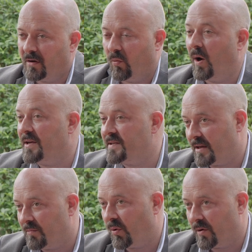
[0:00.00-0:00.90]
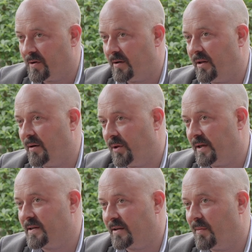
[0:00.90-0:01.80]
or why is that important in a,
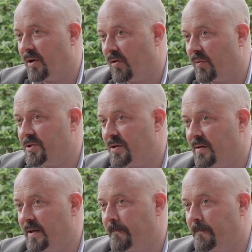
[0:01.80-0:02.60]
place like the Mekong region?